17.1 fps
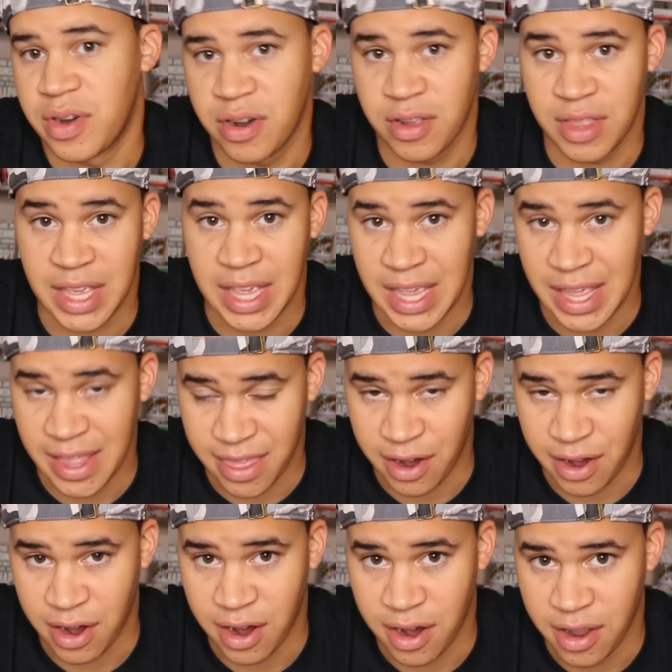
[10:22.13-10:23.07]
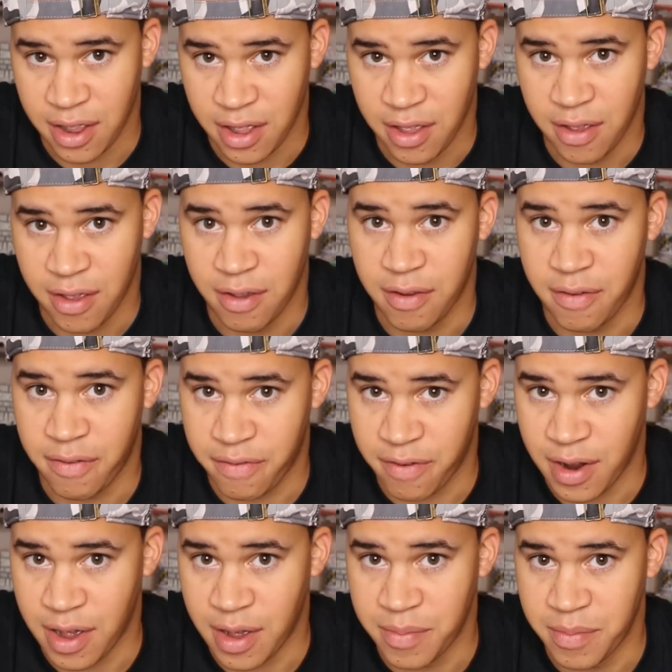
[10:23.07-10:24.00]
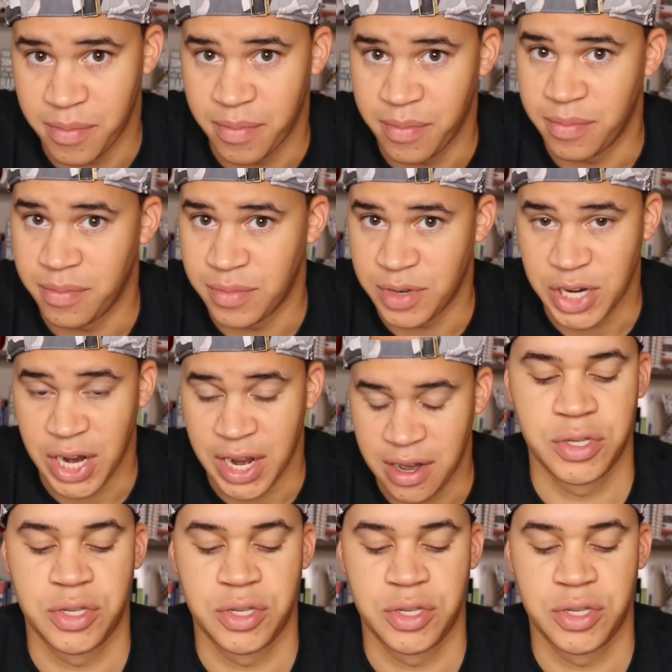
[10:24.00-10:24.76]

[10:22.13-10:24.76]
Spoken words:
or the ether, from Jane.